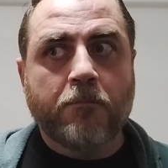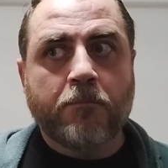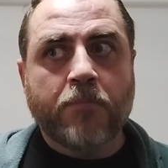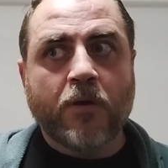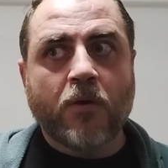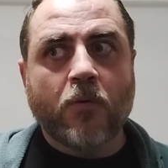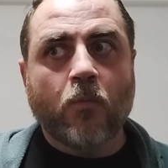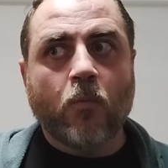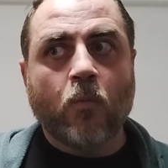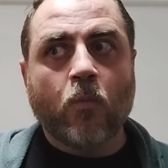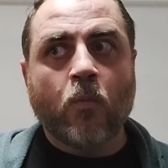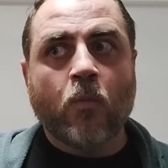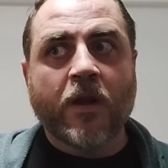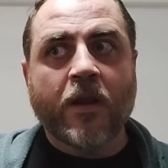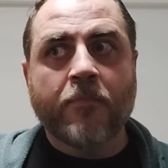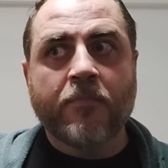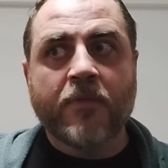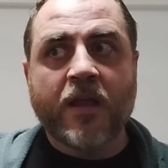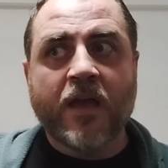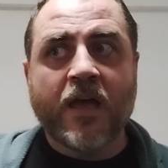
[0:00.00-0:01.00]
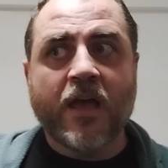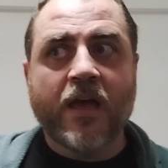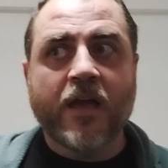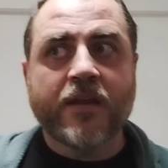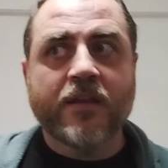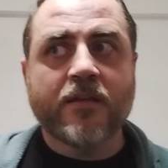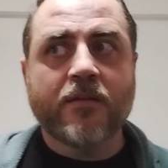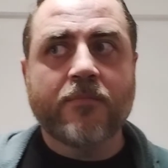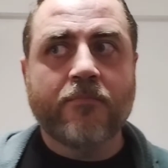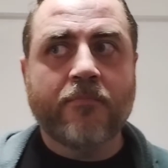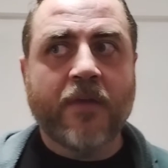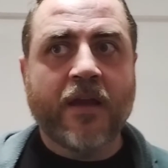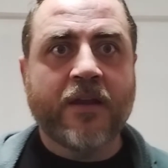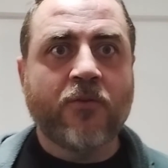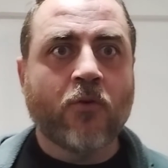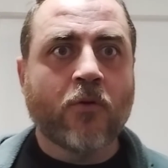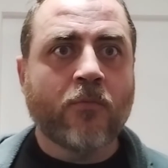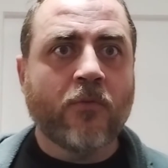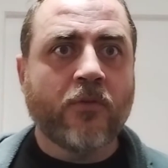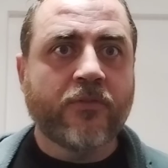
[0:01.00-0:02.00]
But when I'm not, my
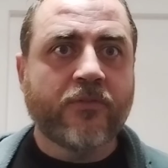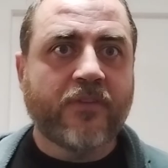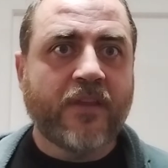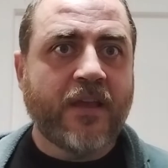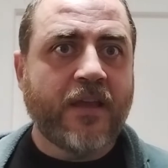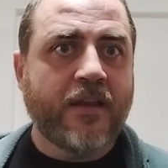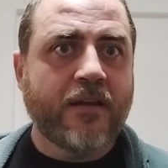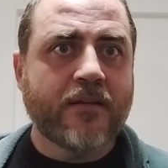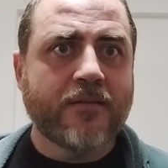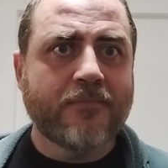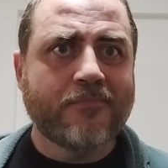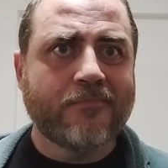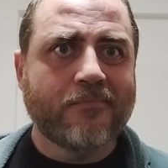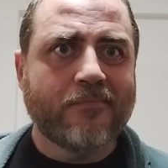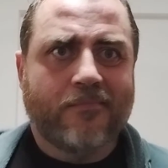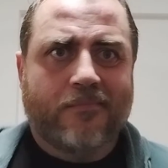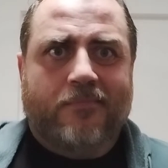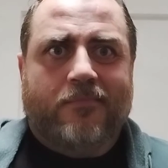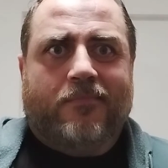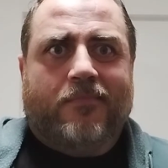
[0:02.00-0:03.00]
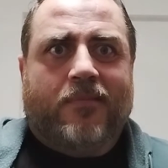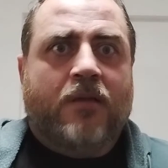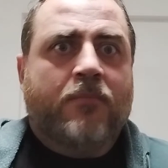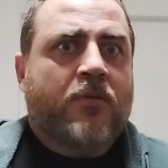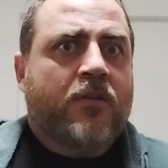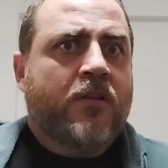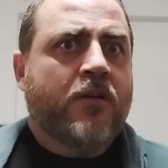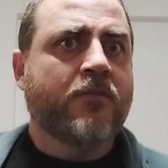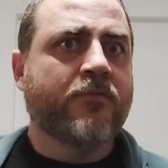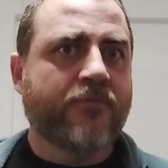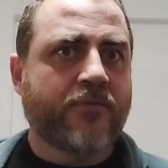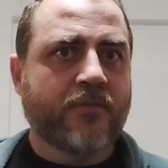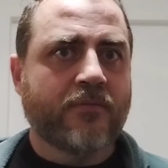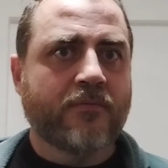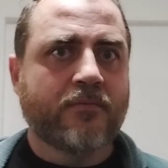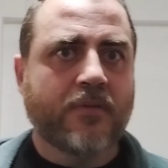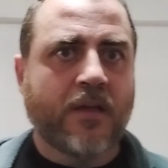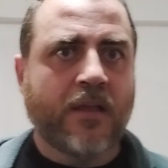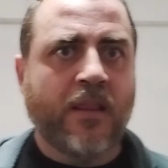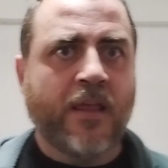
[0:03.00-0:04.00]
normal state, I'm aloof.
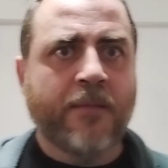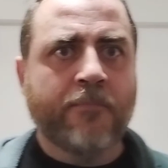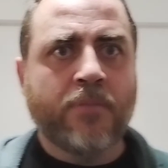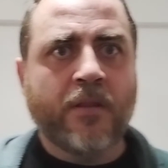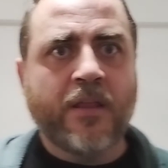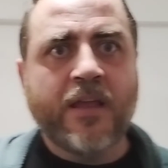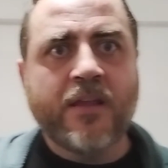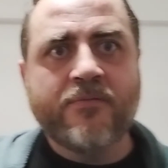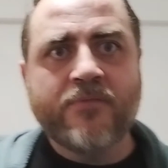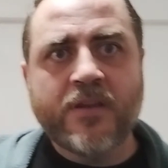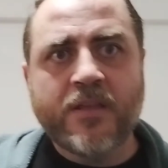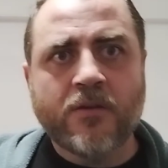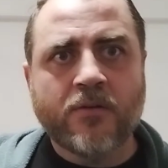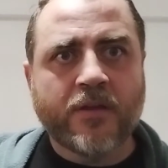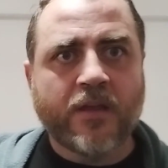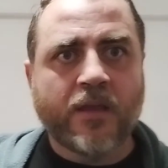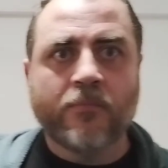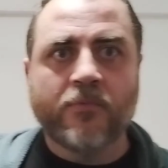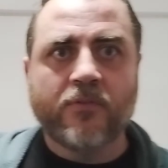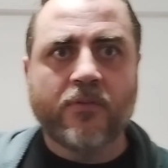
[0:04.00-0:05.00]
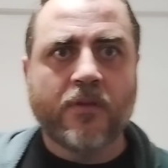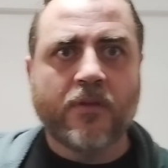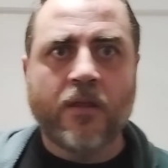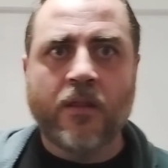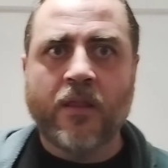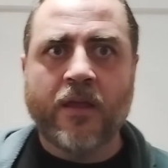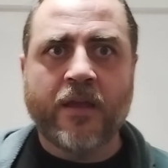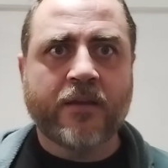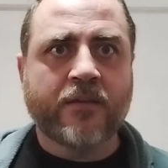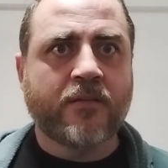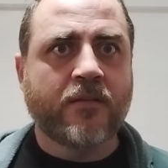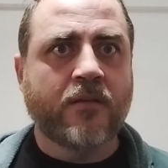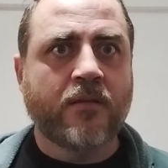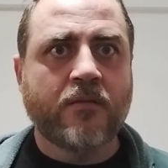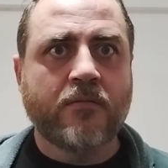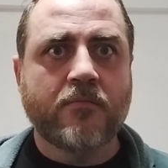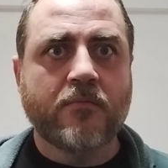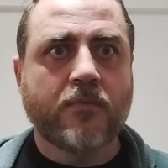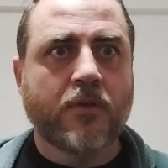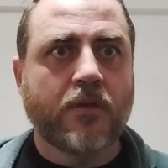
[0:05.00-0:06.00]
I like playing video games. I like
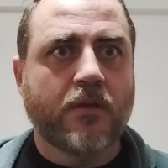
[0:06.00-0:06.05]
to,